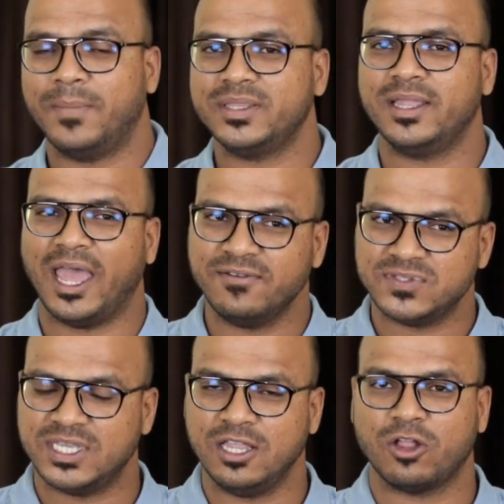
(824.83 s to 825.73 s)
But then
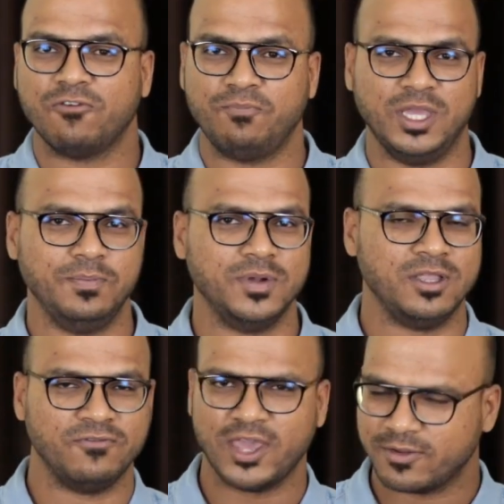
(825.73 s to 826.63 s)
I've seen a lot of
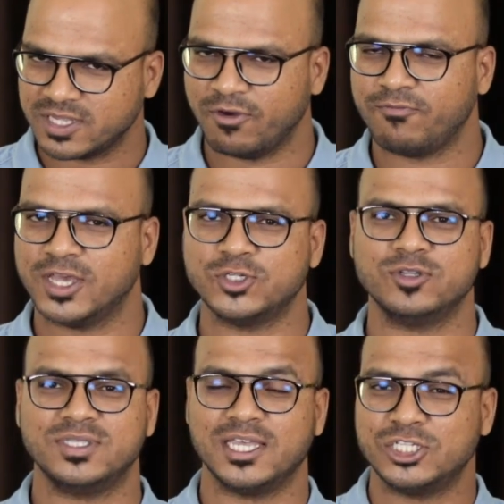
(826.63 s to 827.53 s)
people, in fact, some of my
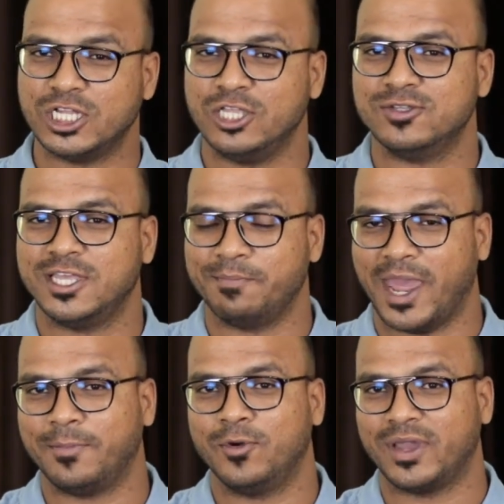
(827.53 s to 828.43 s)
students, they are still using
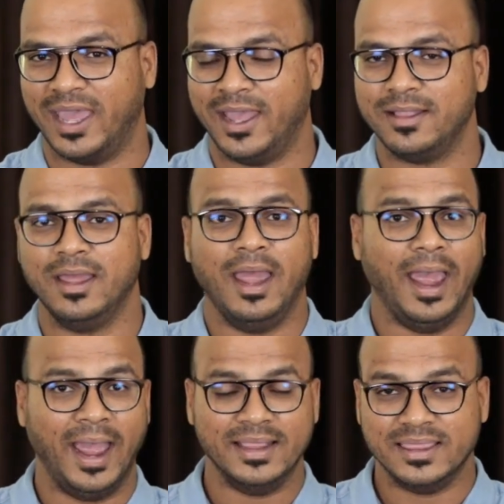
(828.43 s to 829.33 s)
MacBook Air
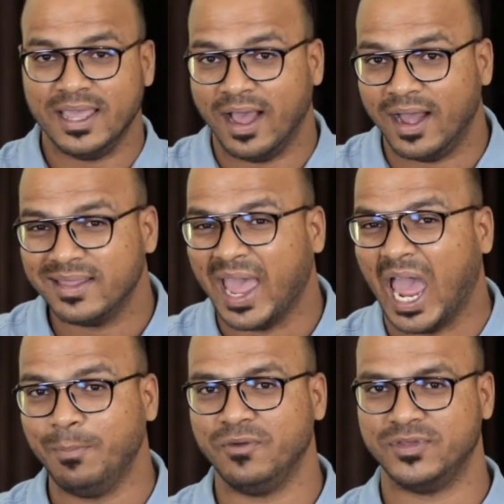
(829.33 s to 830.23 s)
and they are
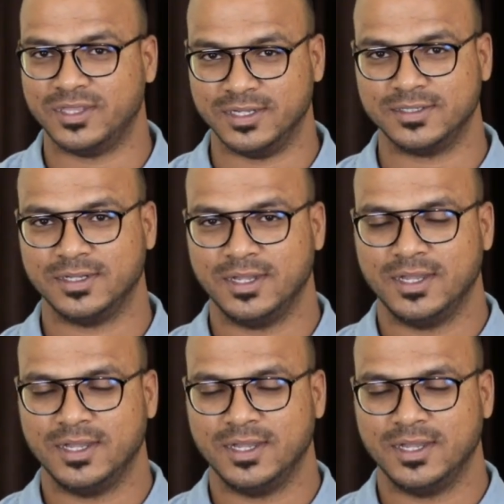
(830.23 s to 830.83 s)
happy with it.